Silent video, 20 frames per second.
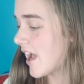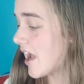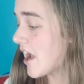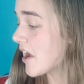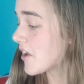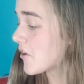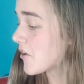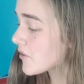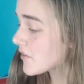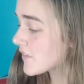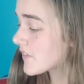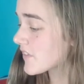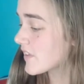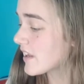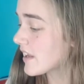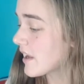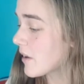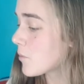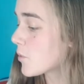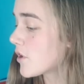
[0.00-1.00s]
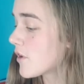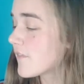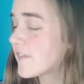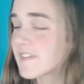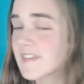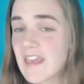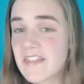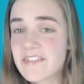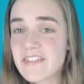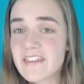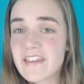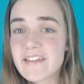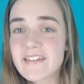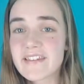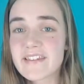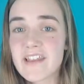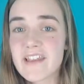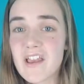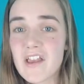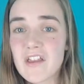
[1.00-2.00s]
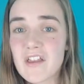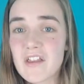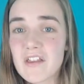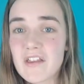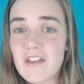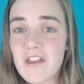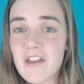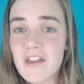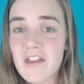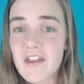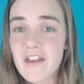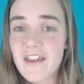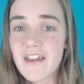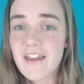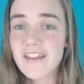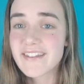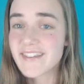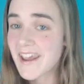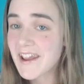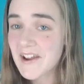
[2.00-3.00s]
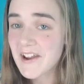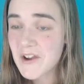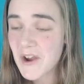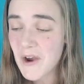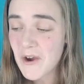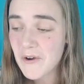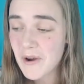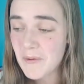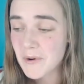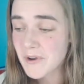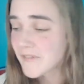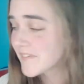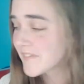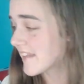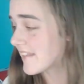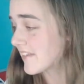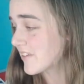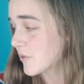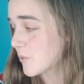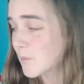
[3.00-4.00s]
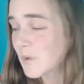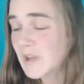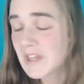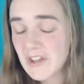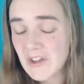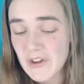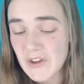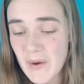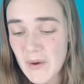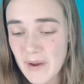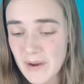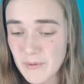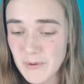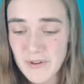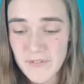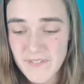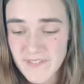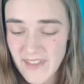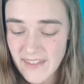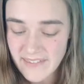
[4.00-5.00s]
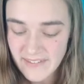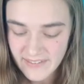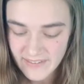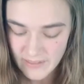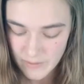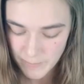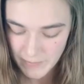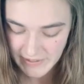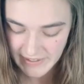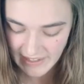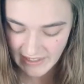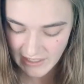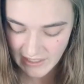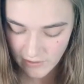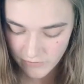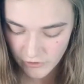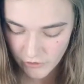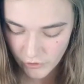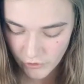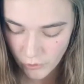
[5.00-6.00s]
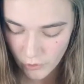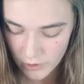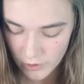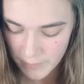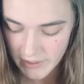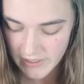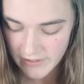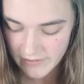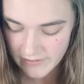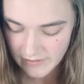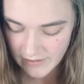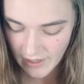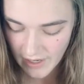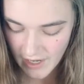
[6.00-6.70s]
And honestly, I wouldn't have said this a day ago. I wouldn't have said this a week ago. I wouldn't have said this at the beginning of the tournament.